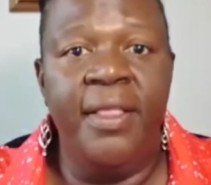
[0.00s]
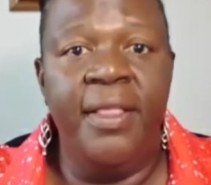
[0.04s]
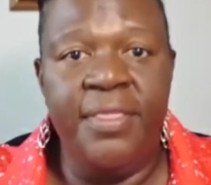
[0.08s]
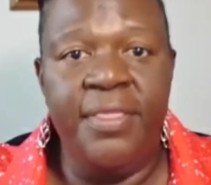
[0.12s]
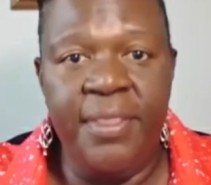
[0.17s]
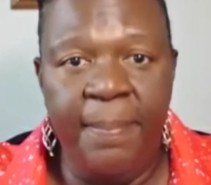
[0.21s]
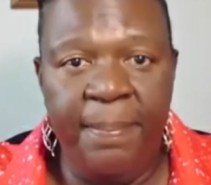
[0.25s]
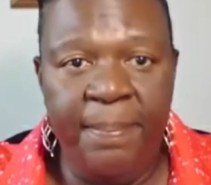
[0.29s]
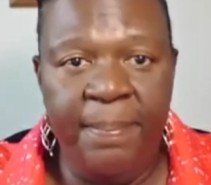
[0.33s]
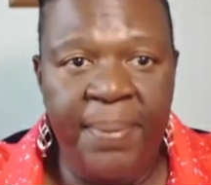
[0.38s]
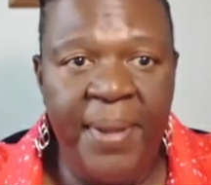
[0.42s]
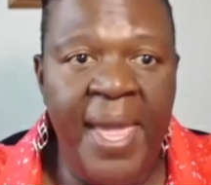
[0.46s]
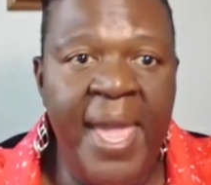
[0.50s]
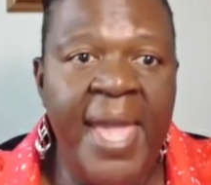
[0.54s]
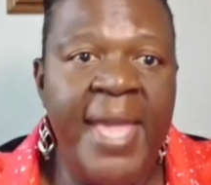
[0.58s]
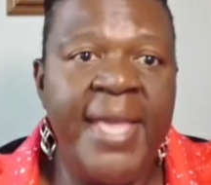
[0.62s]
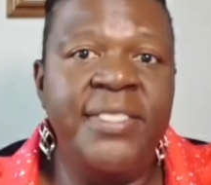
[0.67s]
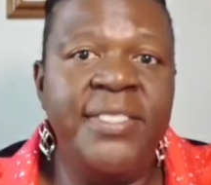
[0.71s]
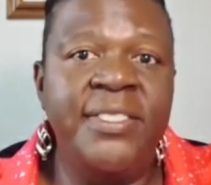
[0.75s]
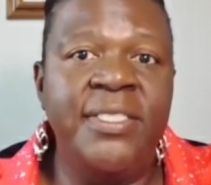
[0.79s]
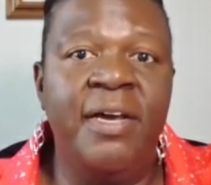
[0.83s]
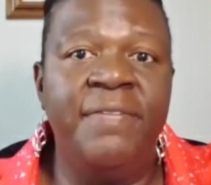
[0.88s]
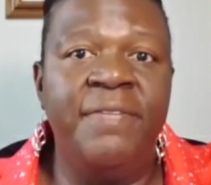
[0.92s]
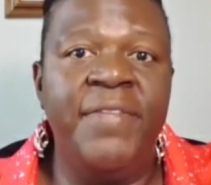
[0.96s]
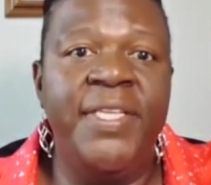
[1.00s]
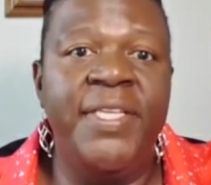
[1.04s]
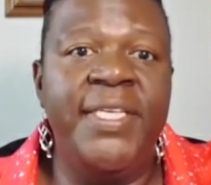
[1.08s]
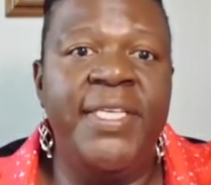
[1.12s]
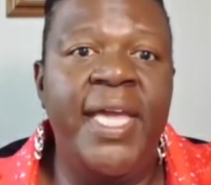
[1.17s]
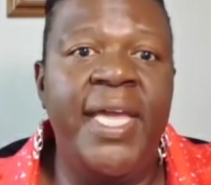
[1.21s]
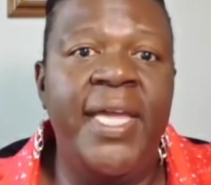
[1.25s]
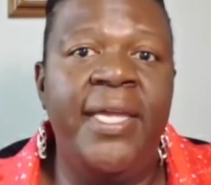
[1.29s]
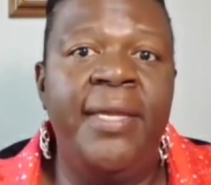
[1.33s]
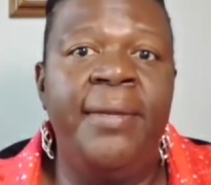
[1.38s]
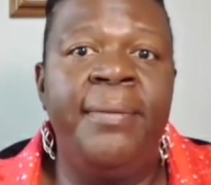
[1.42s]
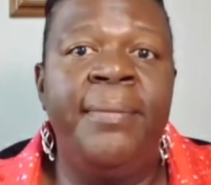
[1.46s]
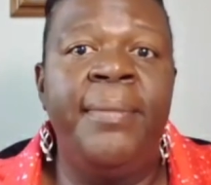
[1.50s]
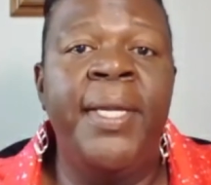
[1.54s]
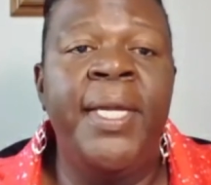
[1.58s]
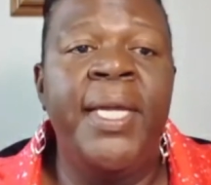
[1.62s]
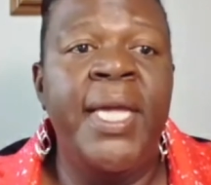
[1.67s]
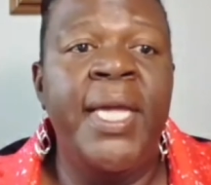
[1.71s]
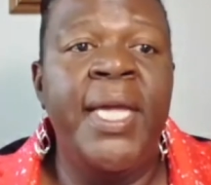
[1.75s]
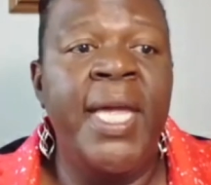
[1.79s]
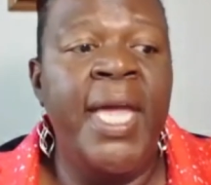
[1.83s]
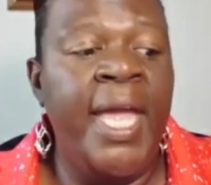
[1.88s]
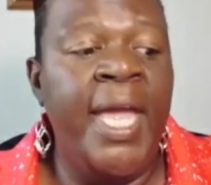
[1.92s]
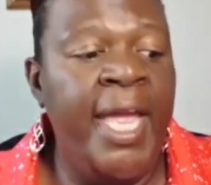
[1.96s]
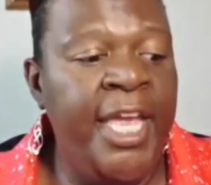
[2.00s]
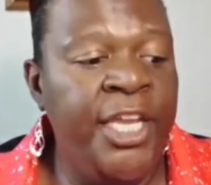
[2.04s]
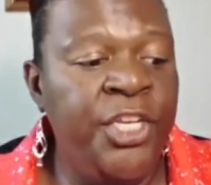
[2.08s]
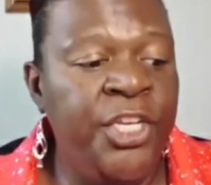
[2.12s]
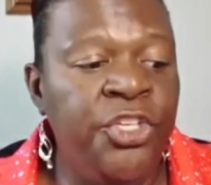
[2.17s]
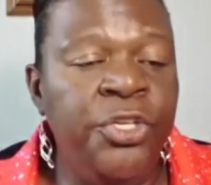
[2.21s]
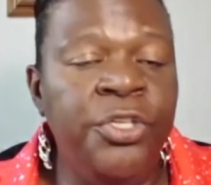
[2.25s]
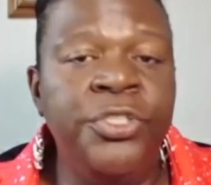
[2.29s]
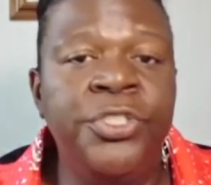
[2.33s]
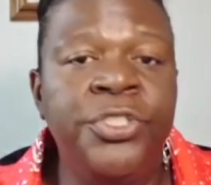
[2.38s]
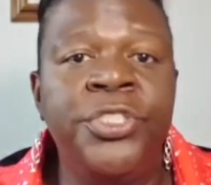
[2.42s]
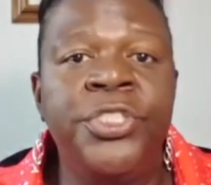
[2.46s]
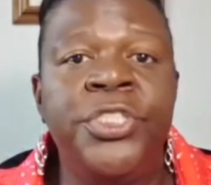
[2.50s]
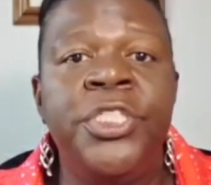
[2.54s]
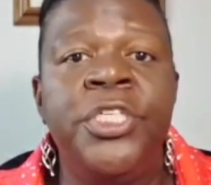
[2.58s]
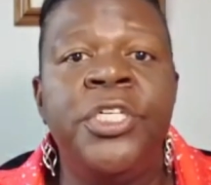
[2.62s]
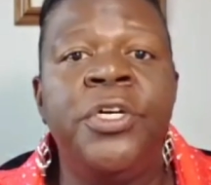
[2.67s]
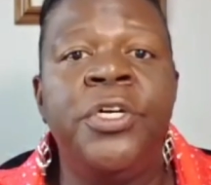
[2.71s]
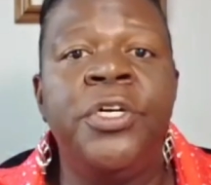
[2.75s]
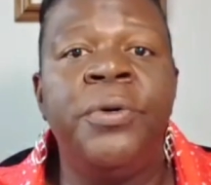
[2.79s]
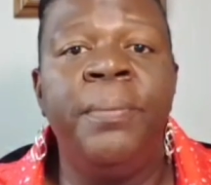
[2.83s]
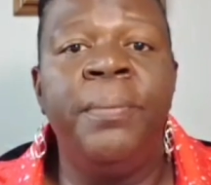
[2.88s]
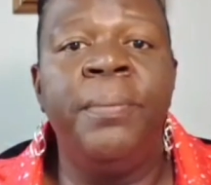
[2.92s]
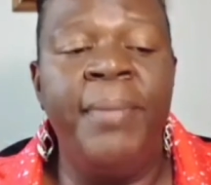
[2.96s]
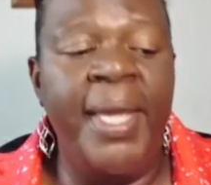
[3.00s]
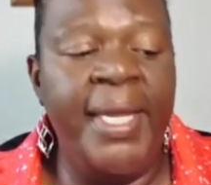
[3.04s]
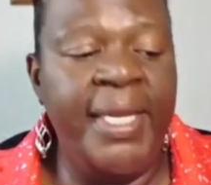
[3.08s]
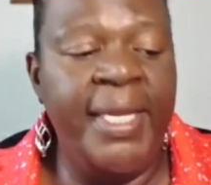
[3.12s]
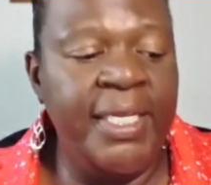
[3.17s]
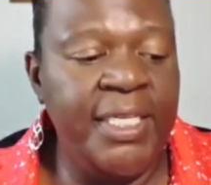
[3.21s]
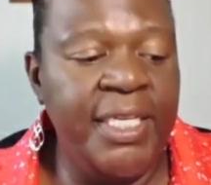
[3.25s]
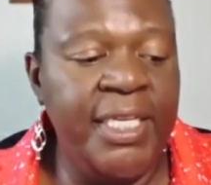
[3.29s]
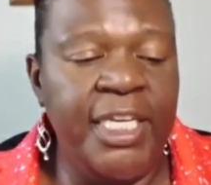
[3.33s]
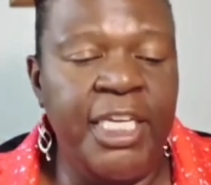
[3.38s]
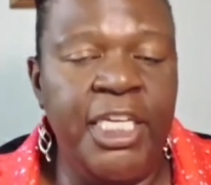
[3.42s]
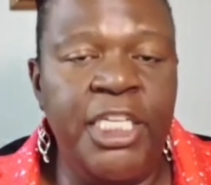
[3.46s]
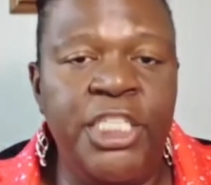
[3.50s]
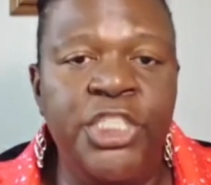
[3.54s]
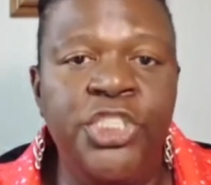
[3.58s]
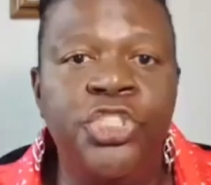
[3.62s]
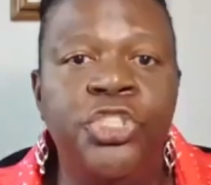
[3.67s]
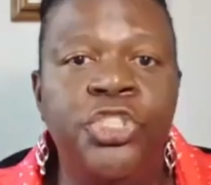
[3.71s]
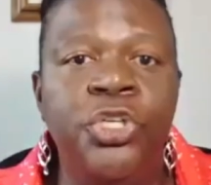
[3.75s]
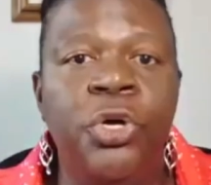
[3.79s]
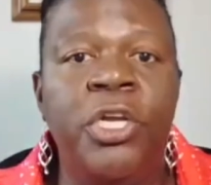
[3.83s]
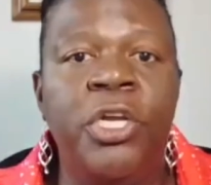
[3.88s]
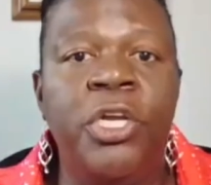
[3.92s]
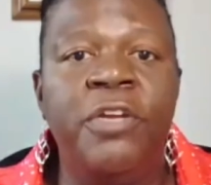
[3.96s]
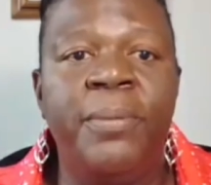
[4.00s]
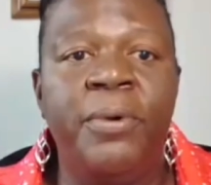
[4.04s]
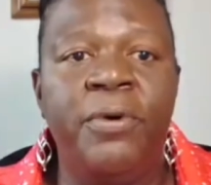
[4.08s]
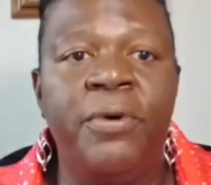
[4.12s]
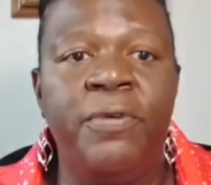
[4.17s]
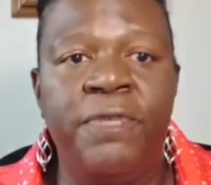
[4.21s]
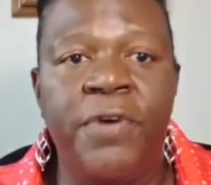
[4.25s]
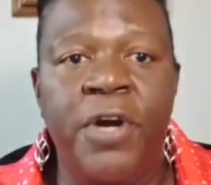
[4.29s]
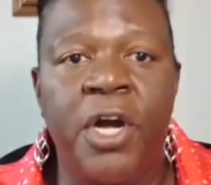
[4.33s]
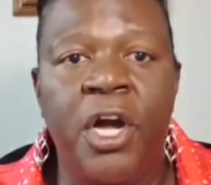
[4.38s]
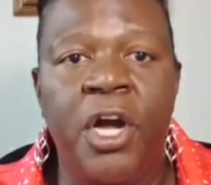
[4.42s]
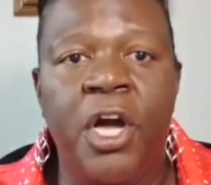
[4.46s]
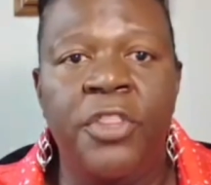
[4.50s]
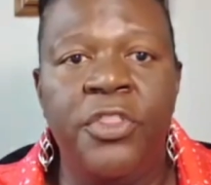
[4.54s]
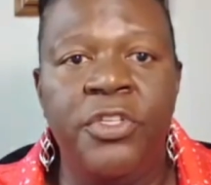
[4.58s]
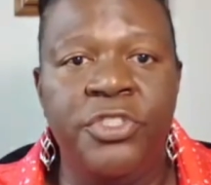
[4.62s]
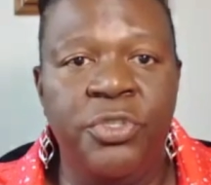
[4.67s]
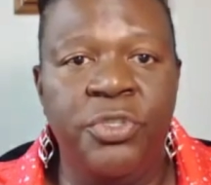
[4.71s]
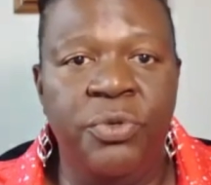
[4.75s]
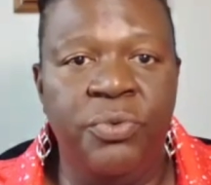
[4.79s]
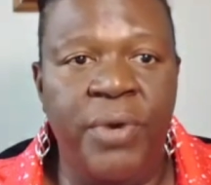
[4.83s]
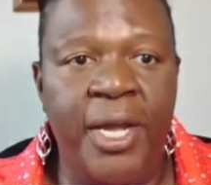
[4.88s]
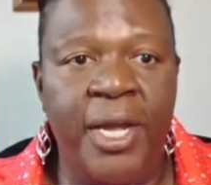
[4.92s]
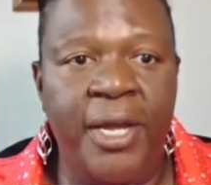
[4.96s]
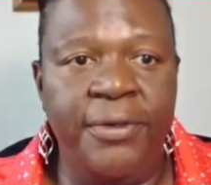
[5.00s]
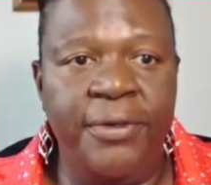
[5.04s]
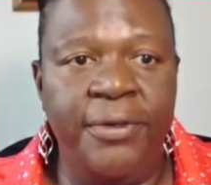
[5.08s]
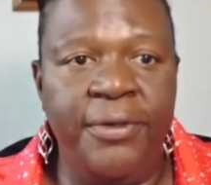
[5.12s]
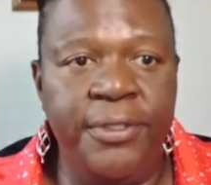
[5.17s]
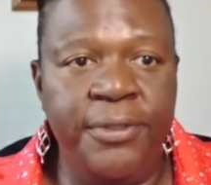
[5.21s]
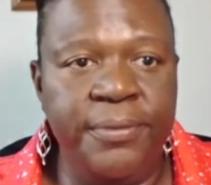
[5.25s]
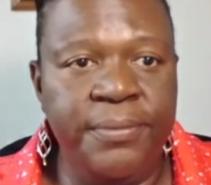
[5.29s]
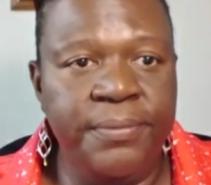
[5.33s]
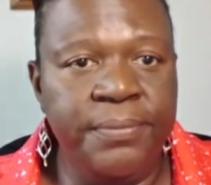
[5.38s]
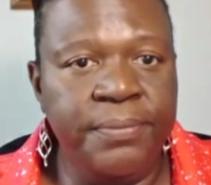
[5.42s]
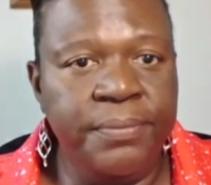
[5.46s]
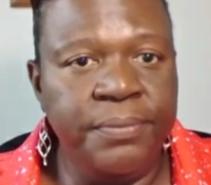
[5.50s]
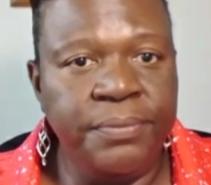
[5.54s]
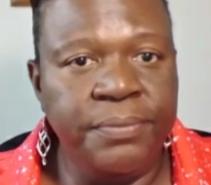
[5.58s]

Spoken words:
the pace of the game and you're still making it enjoyable for others around you.